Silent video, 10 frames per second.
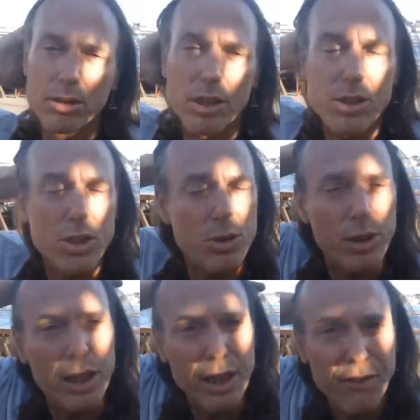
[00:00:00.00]
This is
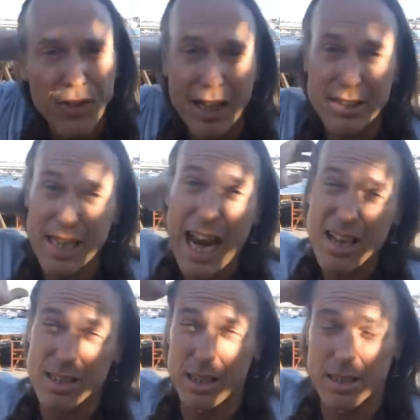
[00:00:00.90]
really a
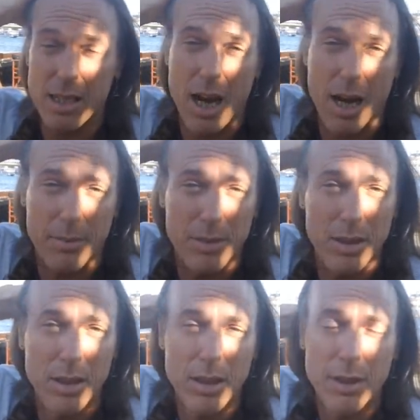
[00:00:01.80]
fantastic time,
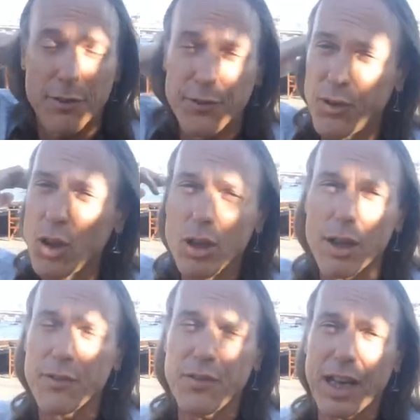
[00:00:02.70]
full
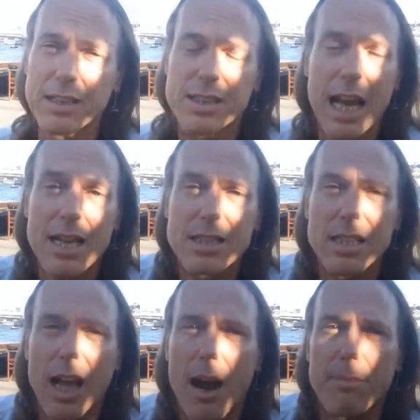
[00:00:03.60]
of
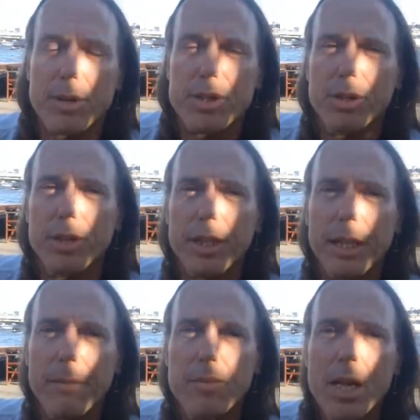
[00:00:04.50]
fantastic opportunity.